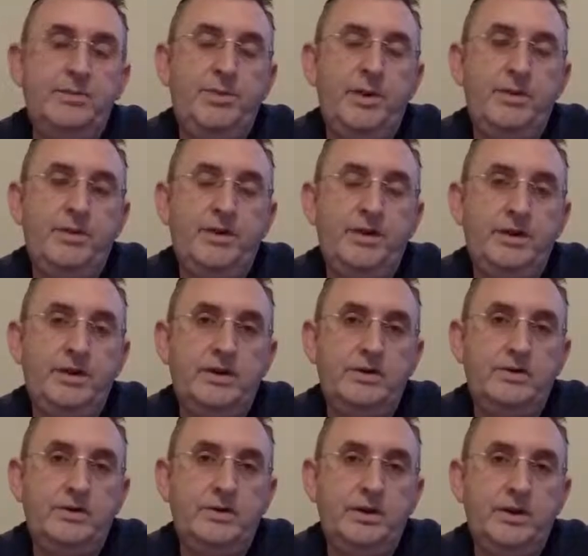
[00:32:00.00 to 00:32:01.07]
the power of,
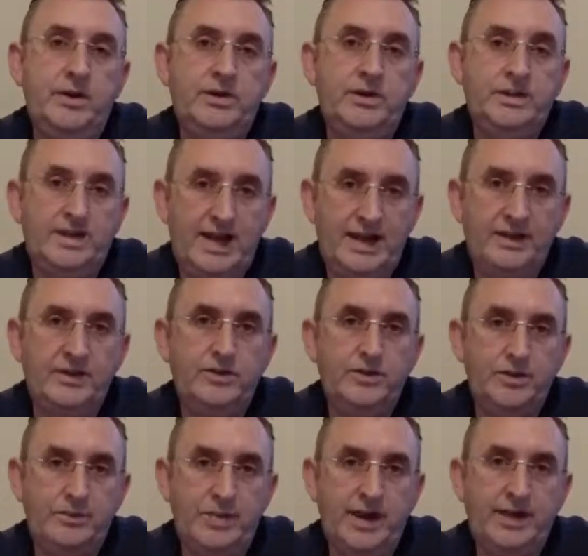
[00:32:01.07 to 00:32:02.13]
you know, understanding
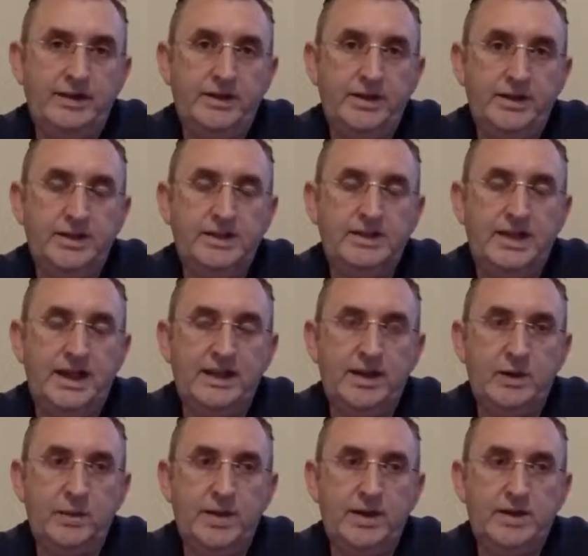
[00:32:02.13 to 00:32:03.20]
your mind and understand
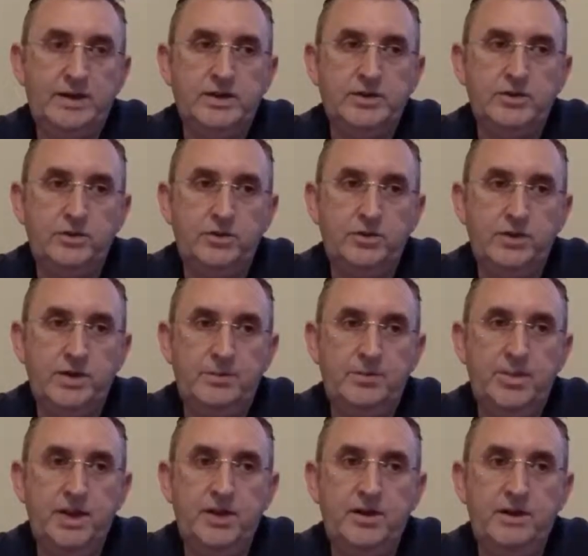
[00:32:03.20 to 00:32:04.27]
the awareness, so that you can
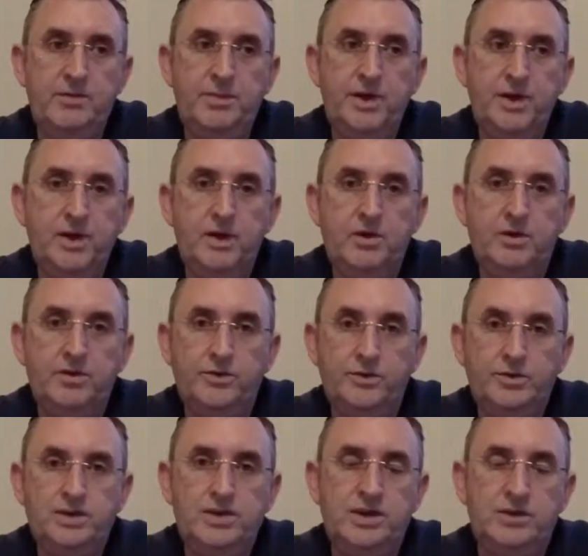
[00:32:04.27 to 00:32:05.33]
pick up on
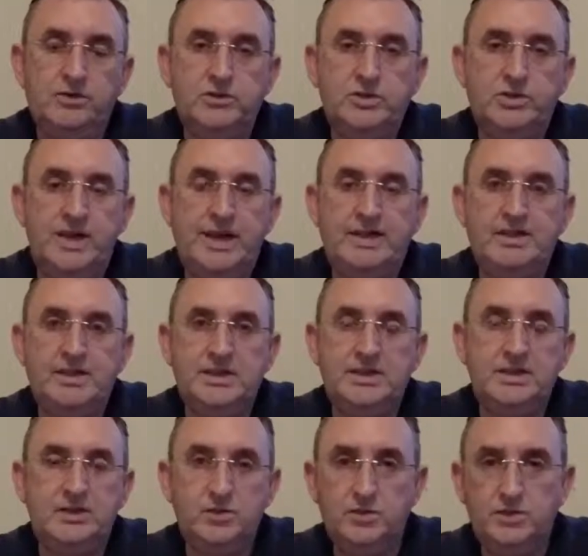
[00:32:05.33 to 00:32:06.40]
those subtle changes
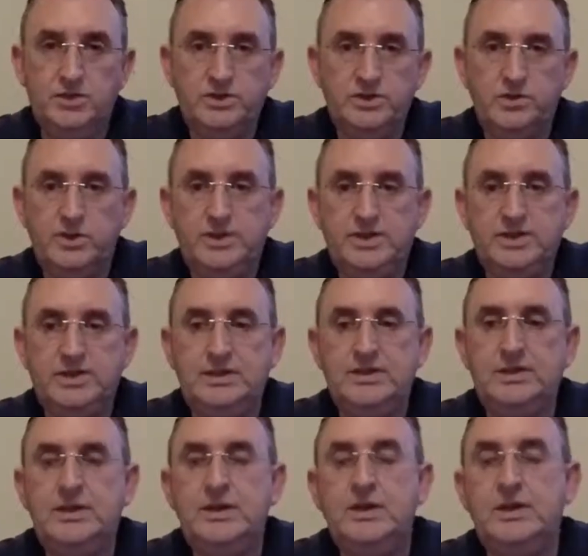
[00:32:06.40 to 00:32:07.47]
and those
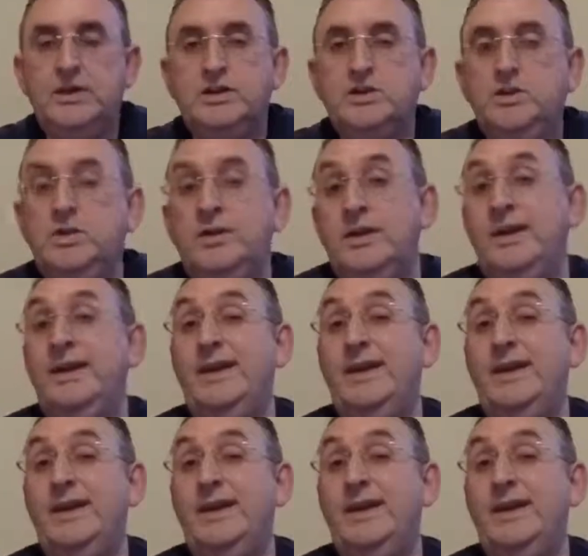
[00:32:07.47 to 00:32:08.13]
nuances. So